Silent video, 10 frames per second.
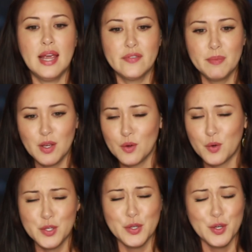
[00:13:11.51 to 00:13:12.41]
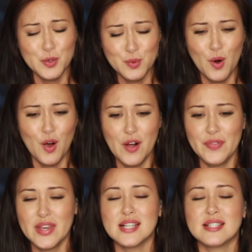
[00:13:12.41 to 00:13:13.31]
Everybody who agrees with you is wrong
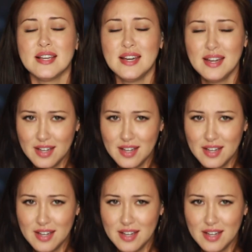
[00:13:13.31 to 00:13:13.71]
on this.